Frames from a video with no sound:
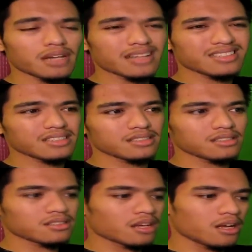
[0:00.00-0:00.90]
I think
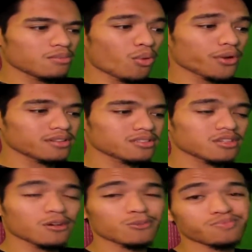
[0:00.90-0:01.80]
is uh, important,
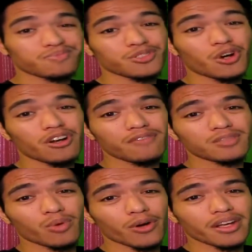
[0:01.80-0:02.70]
so sorry if it's
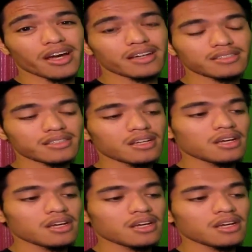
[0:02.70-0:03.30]
boring, guys,